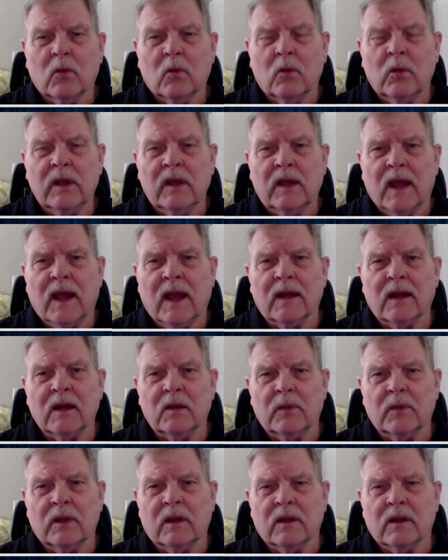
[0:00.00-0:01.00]
we got
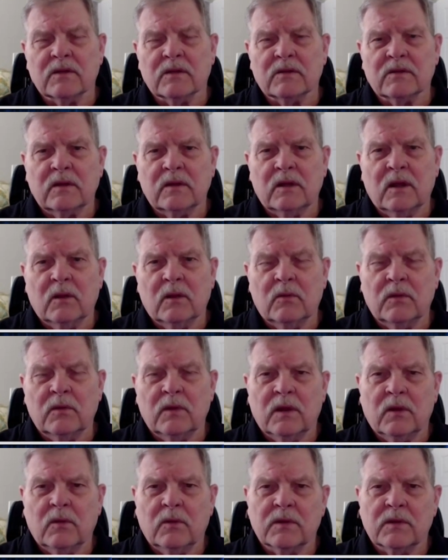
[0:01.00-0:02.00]
it because it,
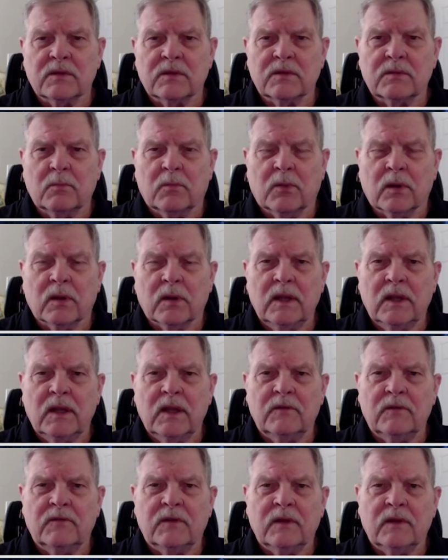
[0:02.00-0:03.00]
it was
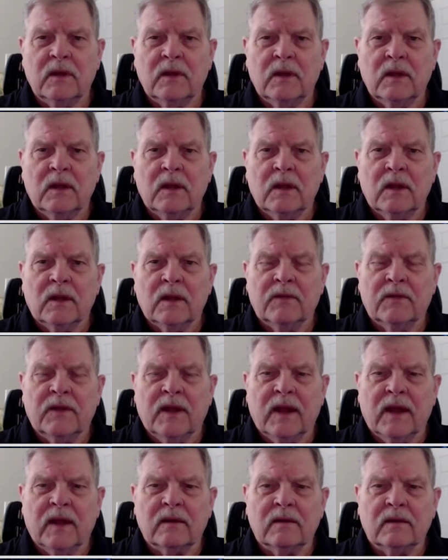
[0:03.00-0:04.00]
believed
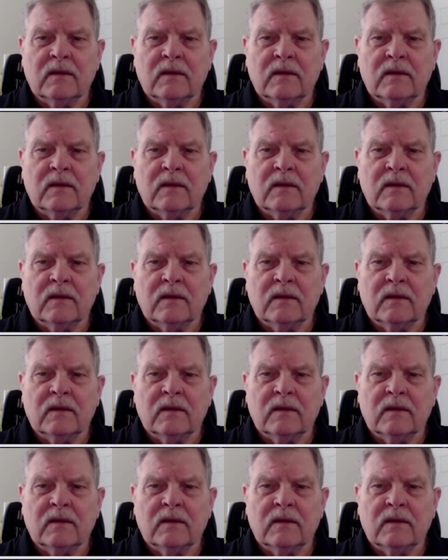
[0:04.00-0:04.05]
that